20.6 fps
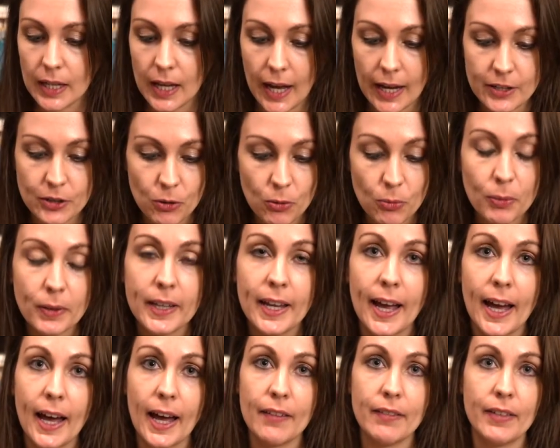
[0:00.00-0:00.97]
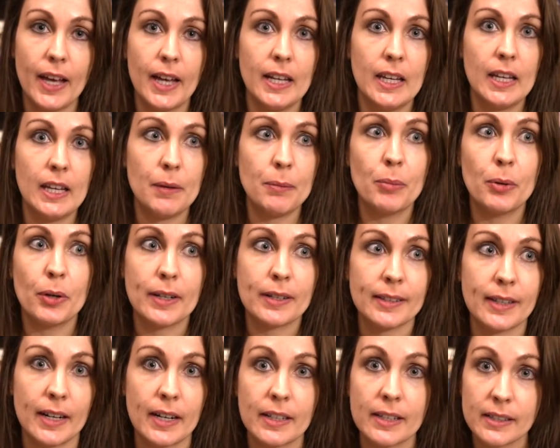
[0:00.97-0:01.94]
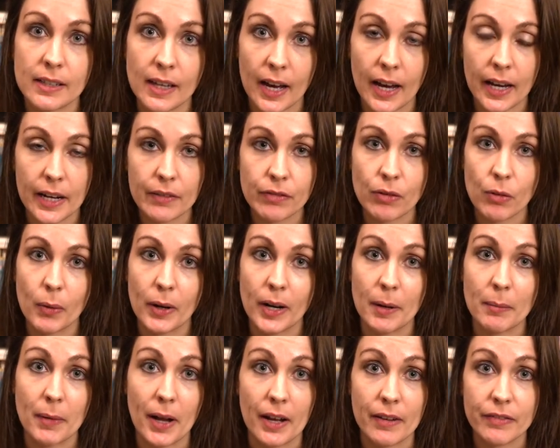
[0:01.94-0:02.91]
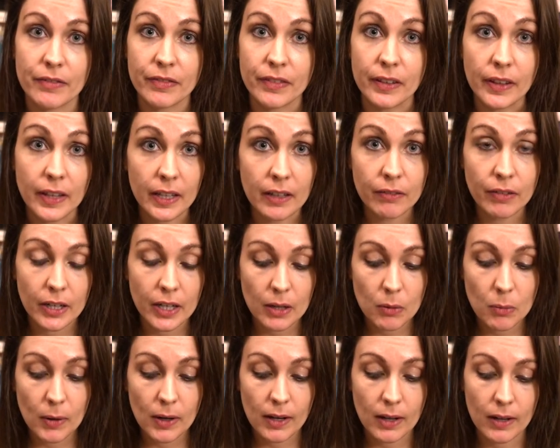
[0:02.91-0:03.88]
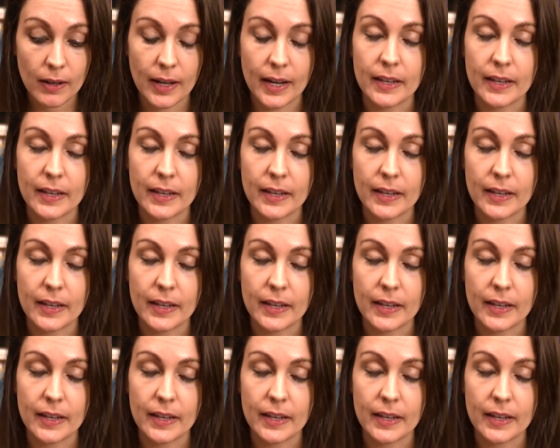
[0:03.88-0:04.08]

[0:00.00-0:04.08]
really have any books set aside for when I'm not feeling very well.